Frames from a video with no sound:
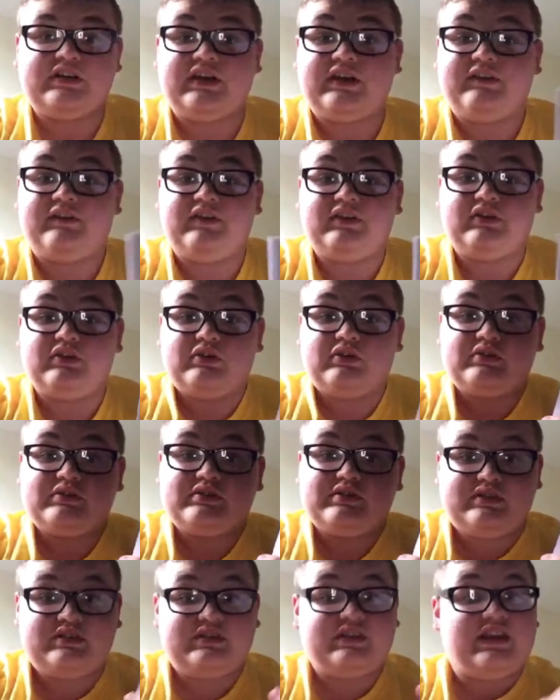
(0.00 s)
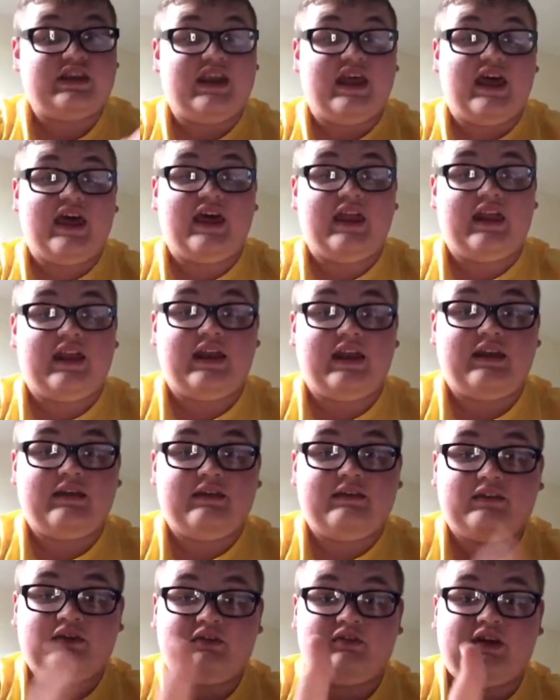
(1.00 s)
if it does, then
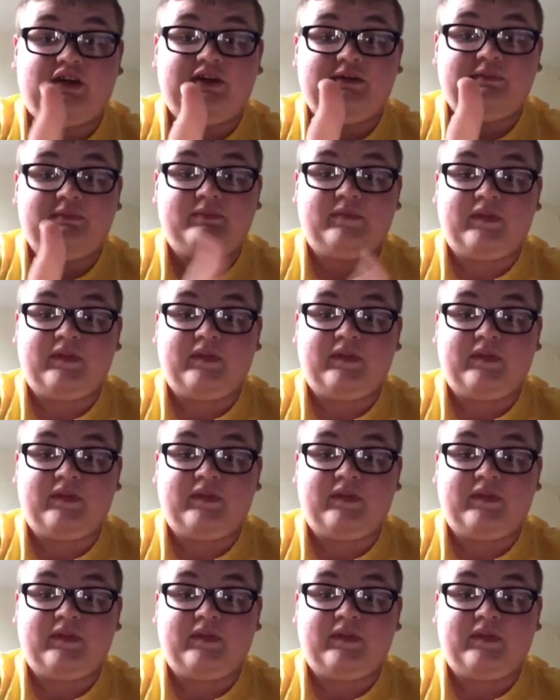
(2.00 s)
great.